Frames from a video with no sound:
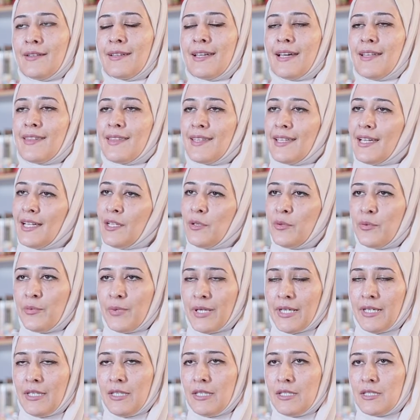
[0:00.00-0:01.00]
Kathy
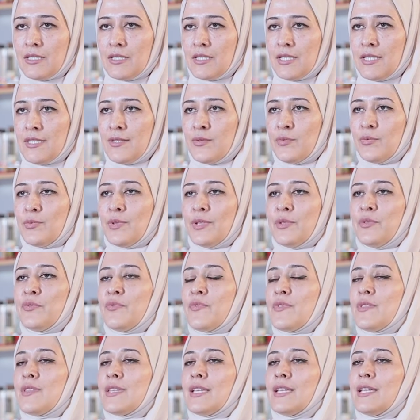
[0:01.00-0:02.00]
Alloway. She's one of